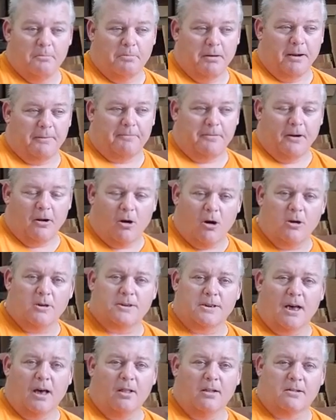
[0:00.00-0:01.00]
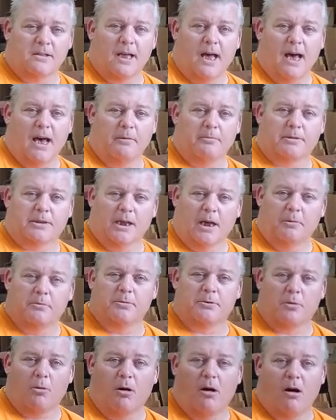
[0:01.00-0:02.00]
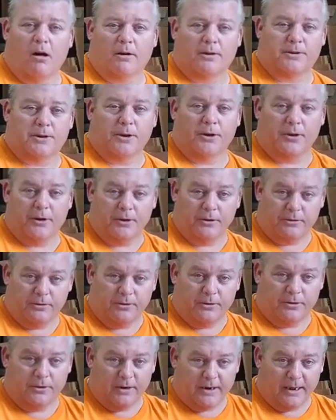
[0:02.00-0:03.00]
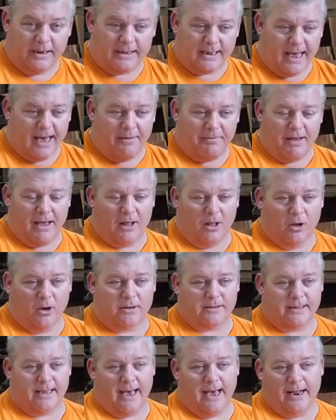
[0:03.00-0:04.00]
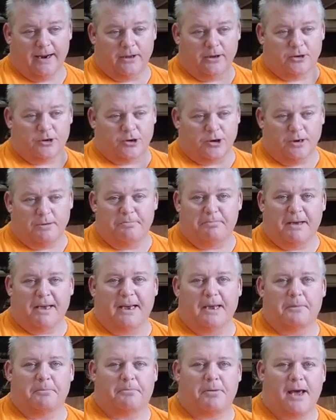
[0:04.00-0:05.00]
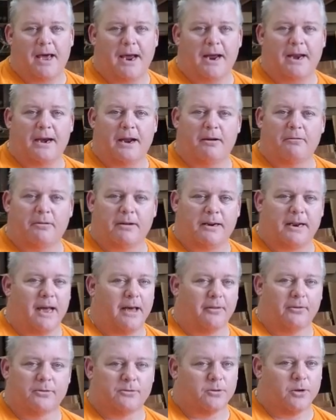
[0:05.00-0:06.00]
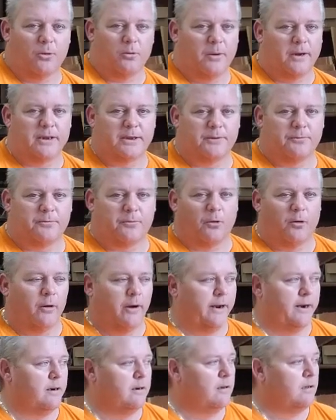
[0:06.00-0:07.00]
But if it hurts all the time, something's wrong. So you need to have that looked at. You shouldn't be in pain every day. There's no reason for it.